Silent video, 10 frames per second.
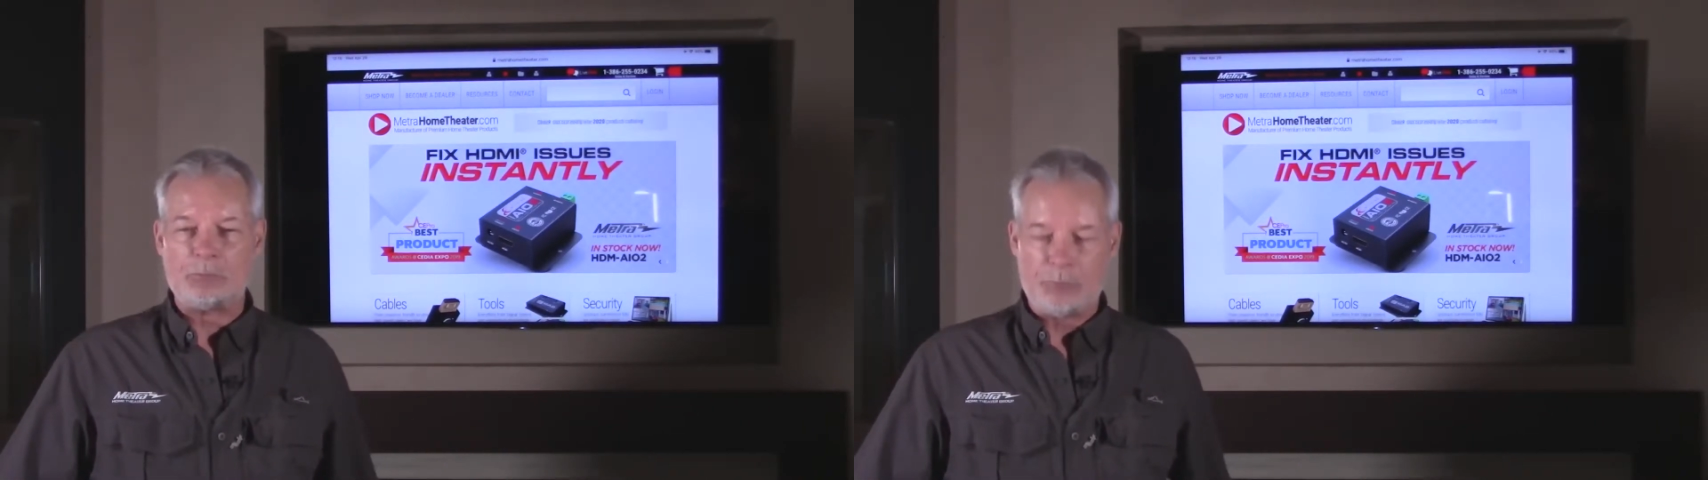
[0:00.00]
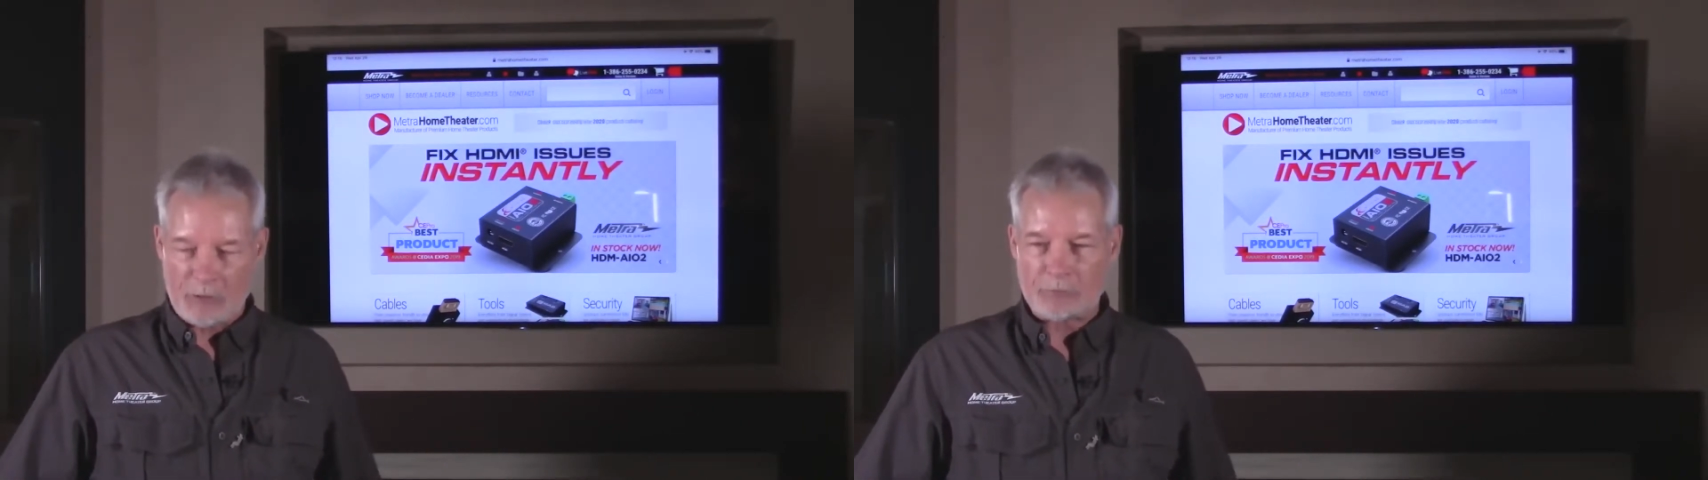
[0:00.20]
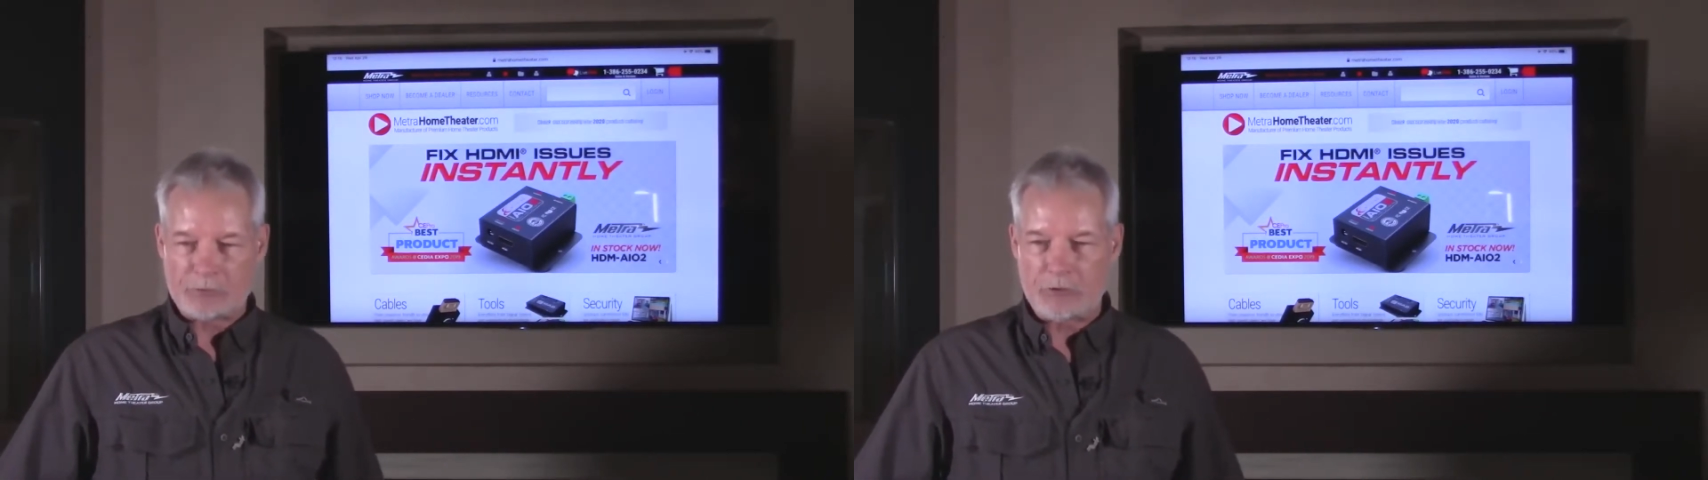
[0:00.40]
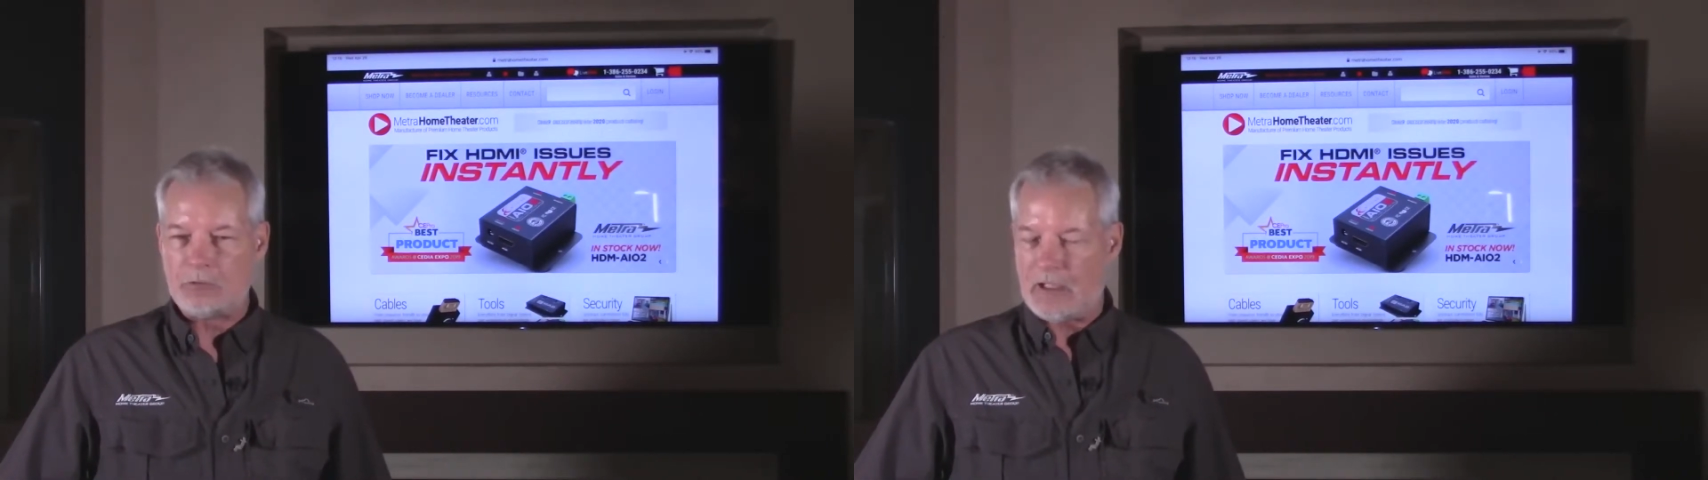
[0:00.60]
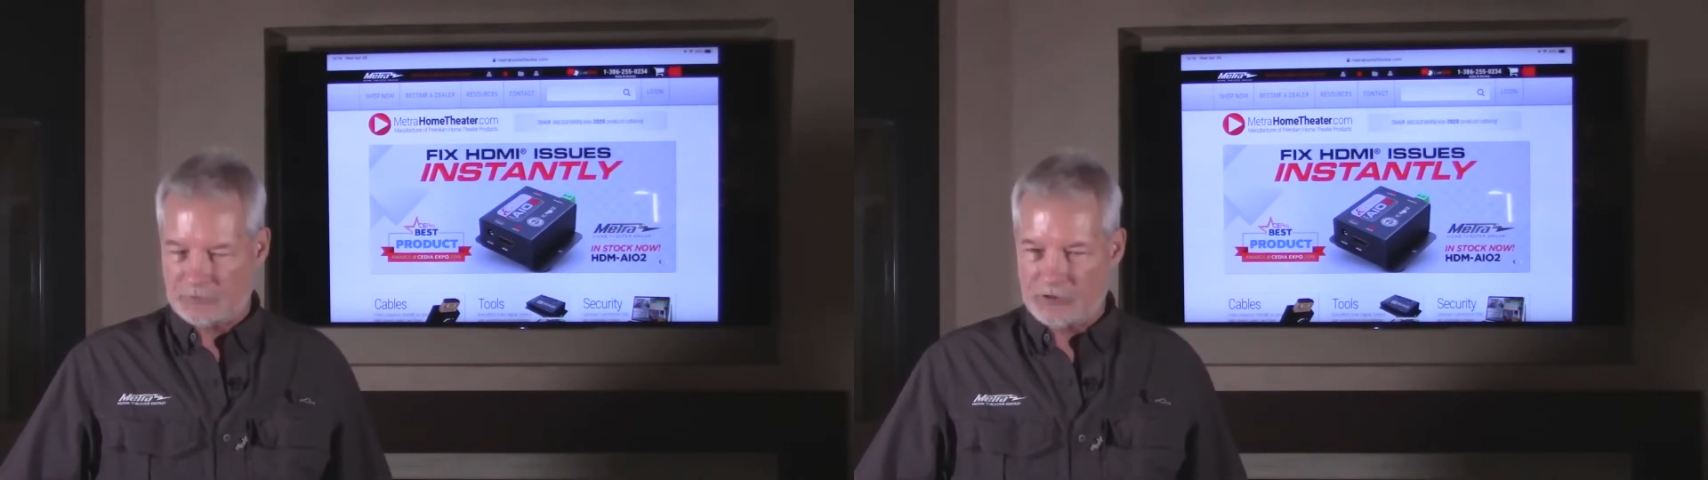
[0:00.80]
built to
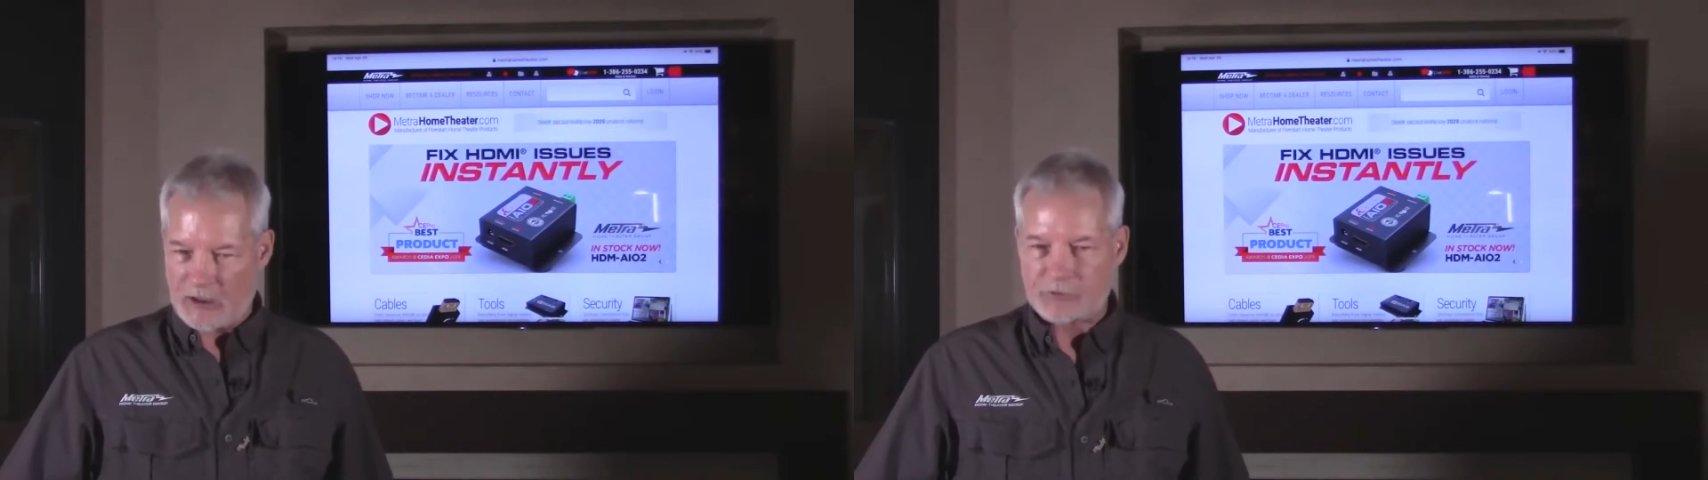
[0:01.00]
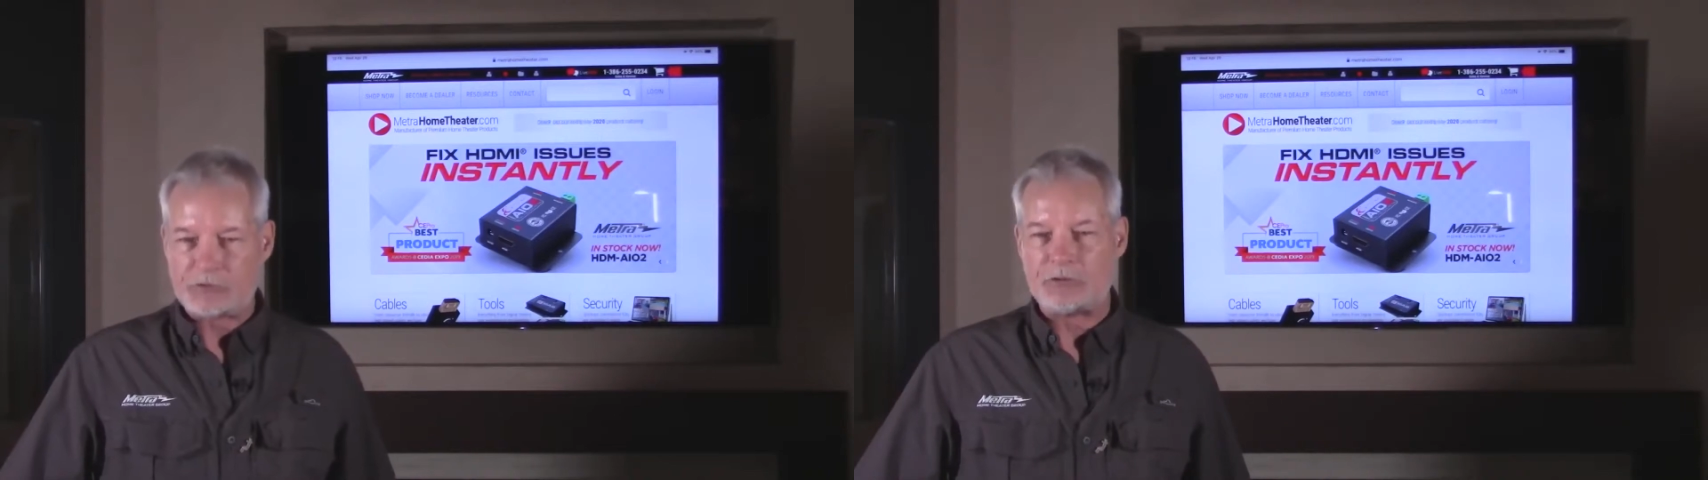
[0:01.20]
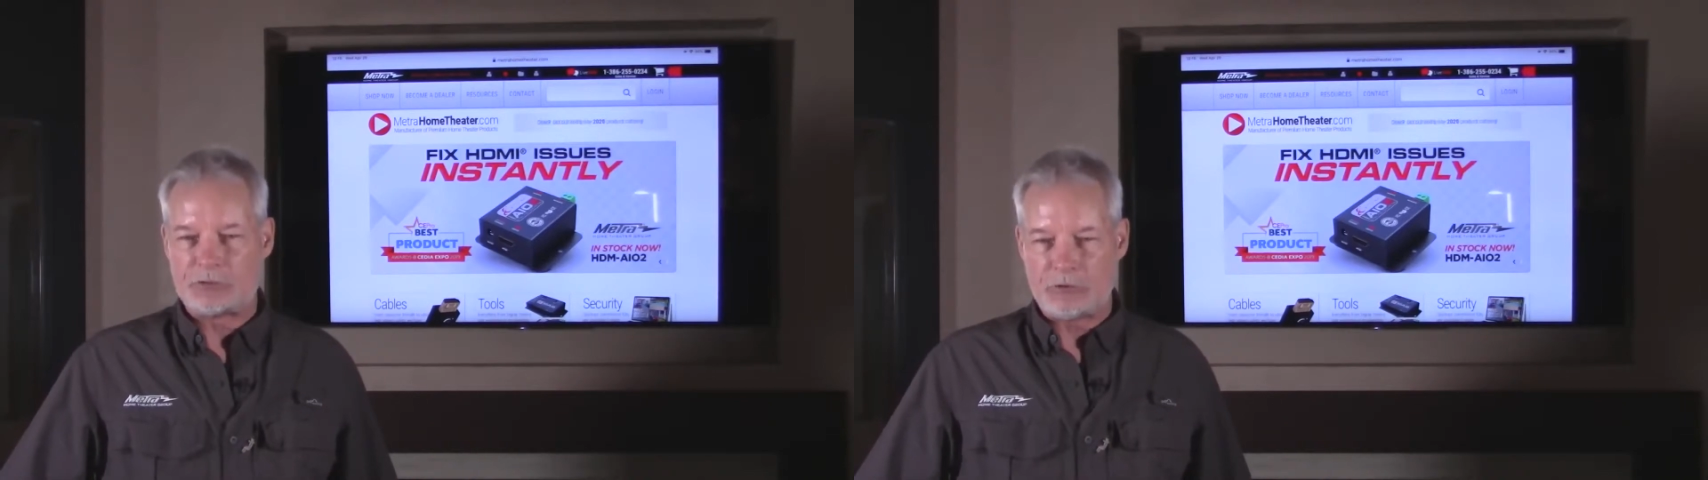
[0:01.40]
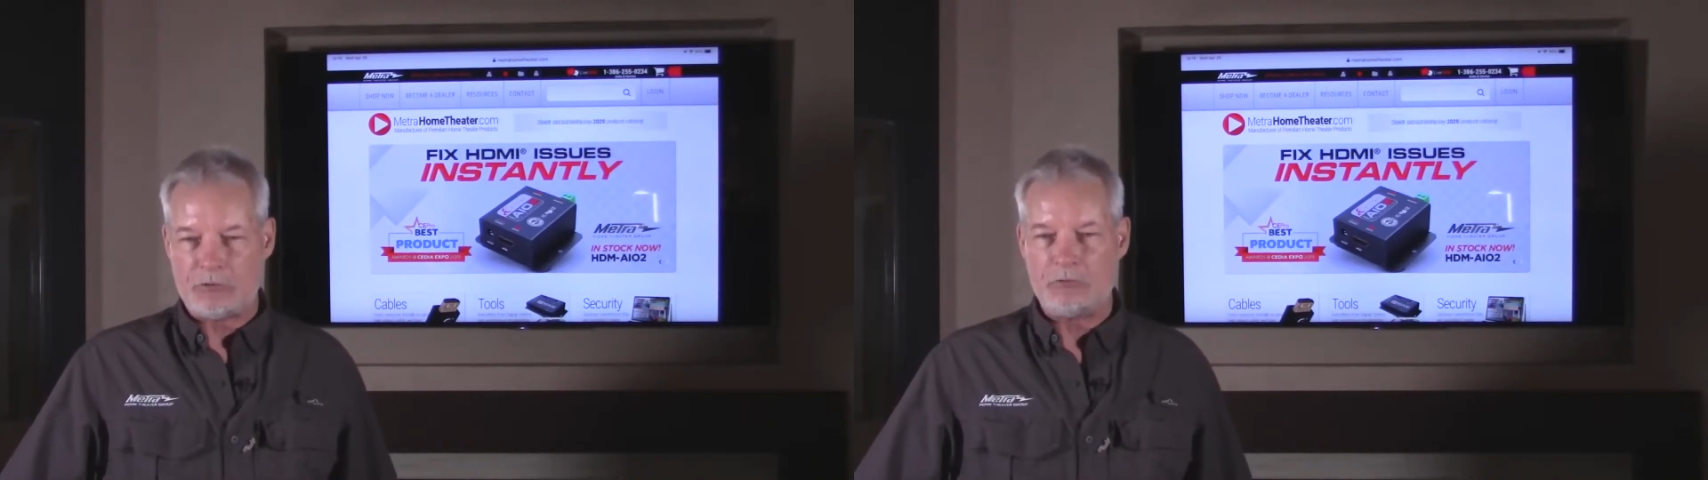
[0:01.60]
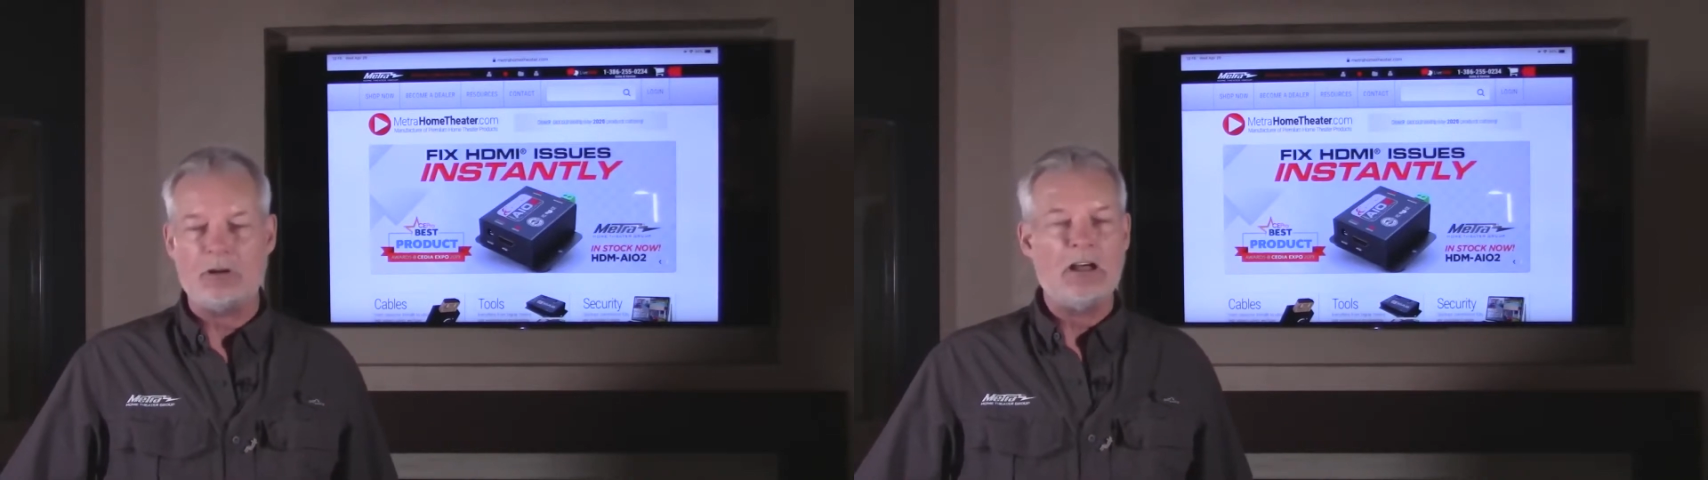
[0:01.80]
and tested
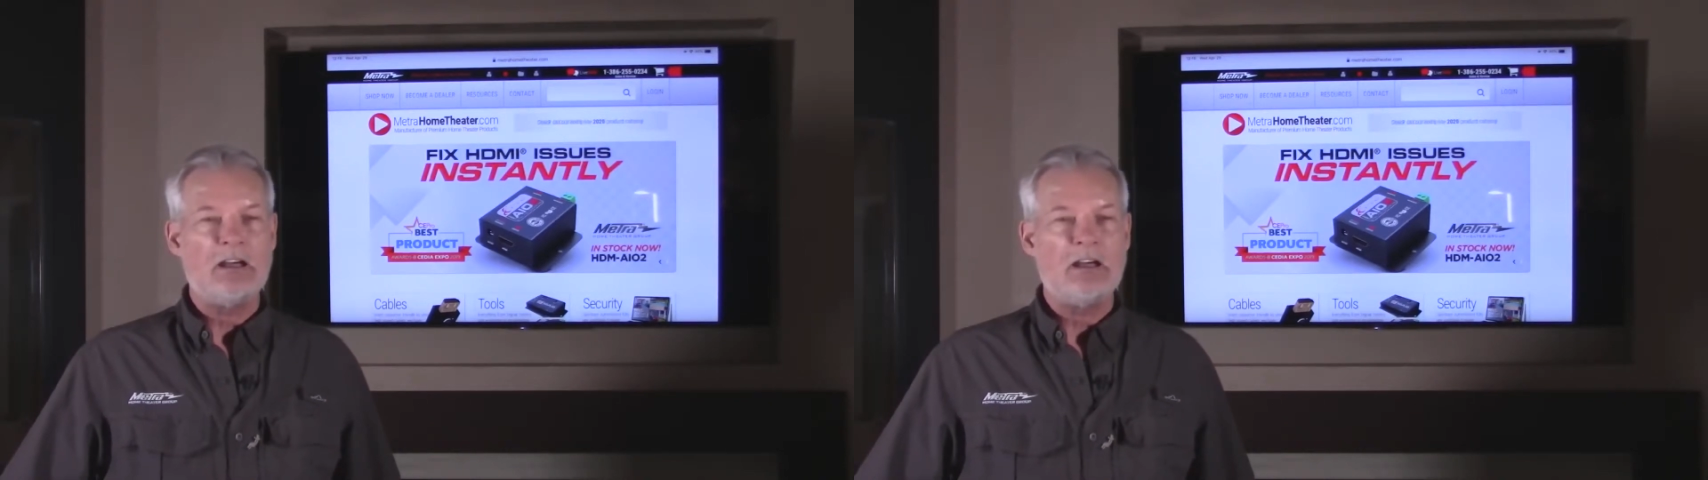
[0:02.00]
to